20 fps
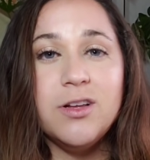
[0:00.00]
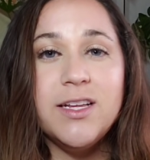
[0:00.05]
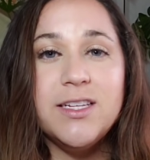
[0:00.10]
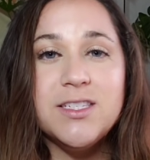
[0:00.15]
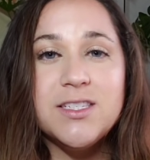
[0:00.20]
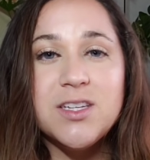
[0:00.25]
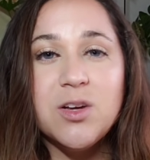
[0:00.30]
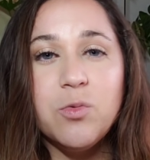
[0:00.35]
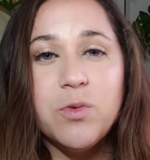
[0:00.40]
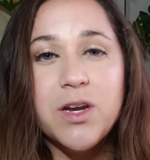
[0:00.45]
And
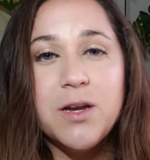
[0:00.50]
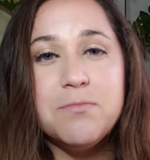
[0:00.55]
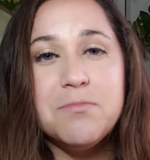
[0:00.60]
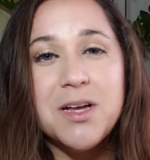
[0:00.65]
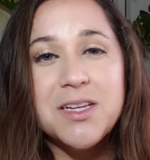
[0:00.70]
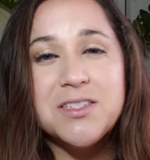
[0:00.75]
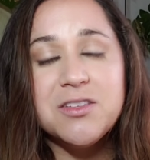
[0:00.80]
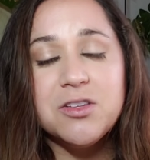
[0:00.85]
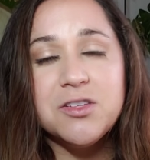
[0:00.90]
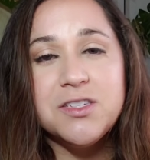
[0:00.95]
so when a
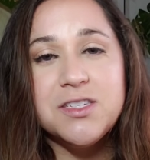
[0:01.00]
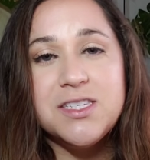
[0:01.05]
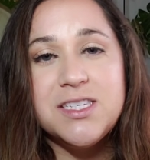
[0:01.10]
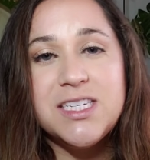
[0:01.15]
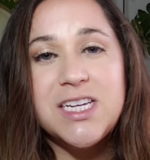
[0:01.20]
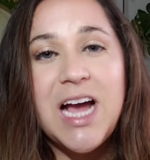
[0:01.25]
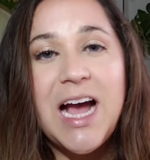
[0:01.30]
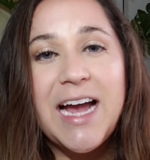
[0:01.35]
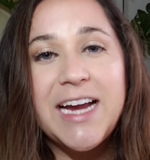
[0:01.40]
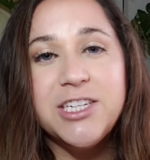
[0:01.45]
muscle is
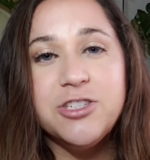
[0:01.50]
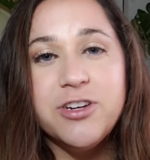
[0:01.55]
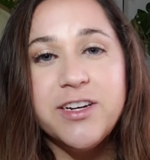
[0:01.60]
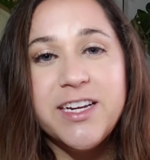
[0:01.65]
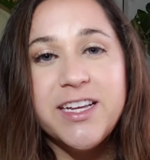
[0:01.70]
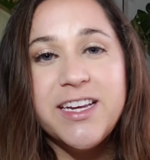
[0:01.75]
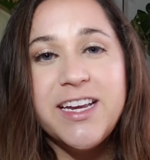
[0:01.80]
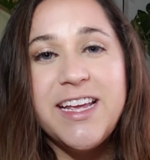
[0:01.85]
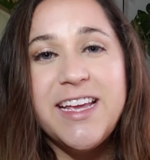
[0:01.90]
dehydrated,